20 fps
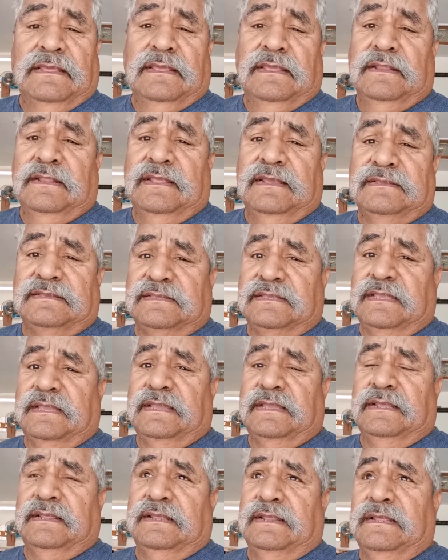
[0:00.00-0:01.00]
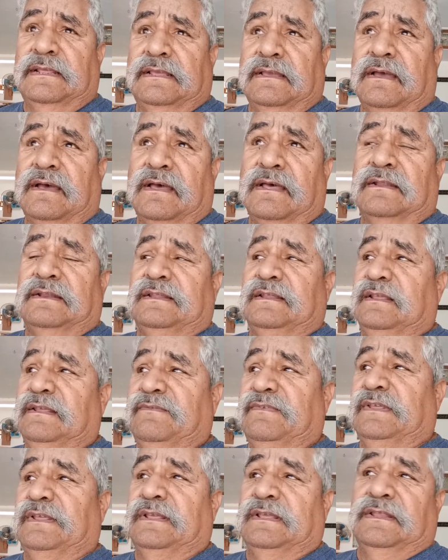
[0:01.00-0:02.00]
they say on
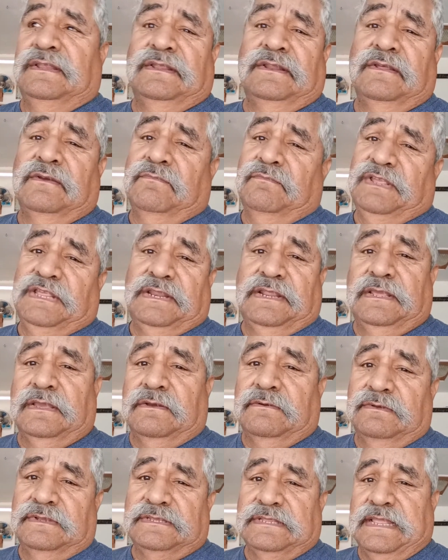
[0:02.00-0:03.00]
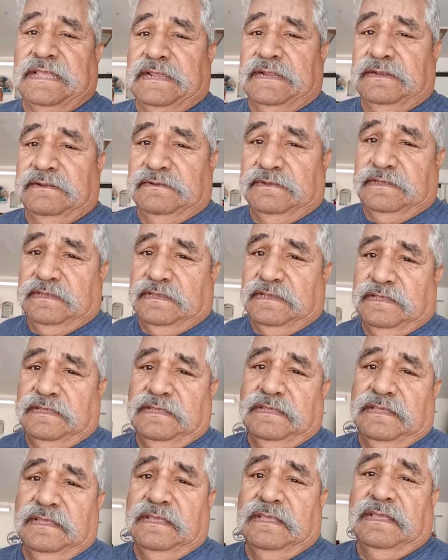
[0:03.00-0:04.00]
TV, and media always lying to you,
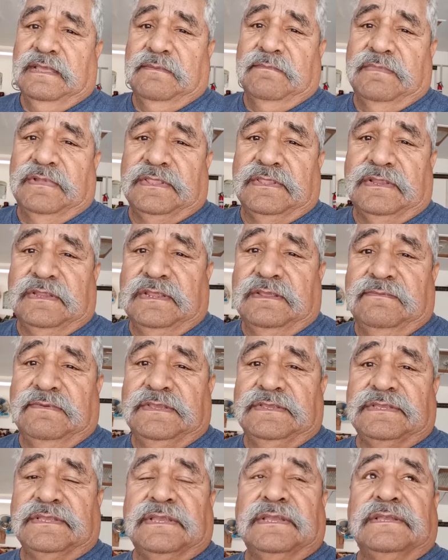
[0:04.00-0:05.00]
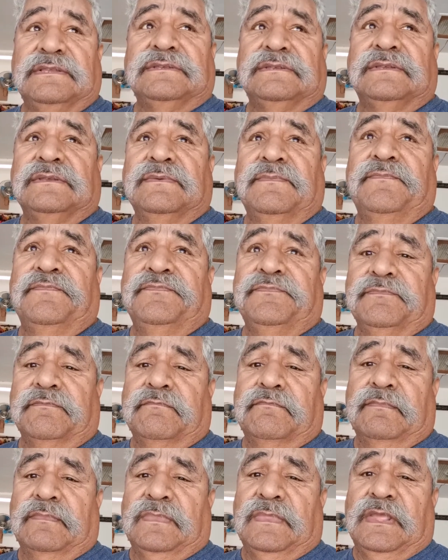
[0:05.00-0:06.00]
but the TV says
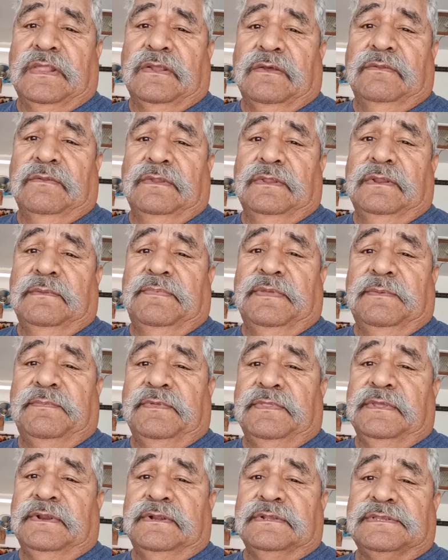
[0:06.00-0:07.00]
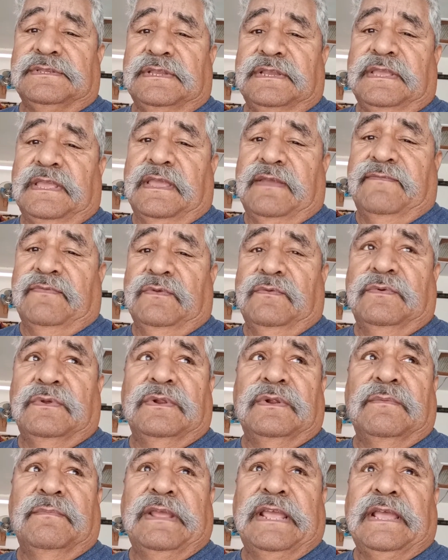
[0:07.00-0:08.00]
that only the people that are sick have to
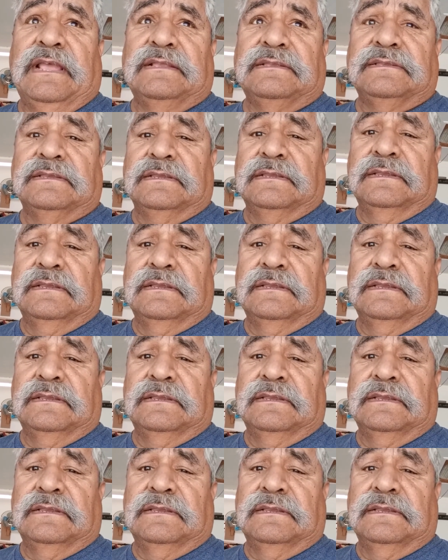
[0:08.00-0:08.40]
wear a mask.